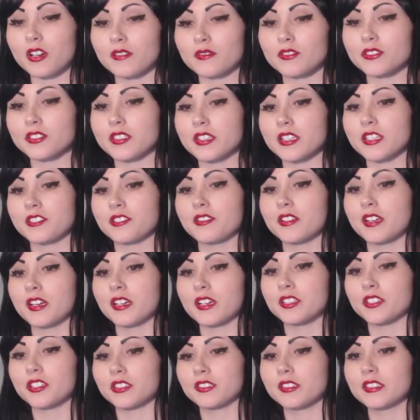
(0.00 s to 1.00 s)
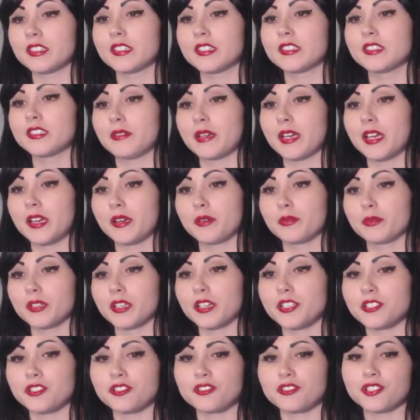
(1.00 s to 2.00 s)
conversation that could lead to a
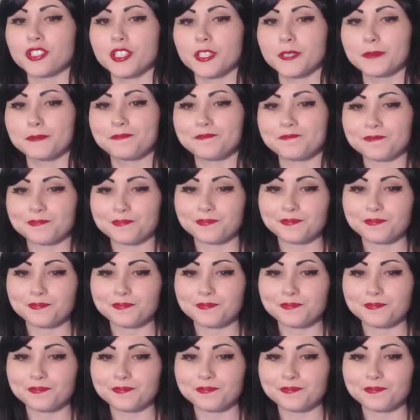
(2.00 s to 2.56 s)
relationship.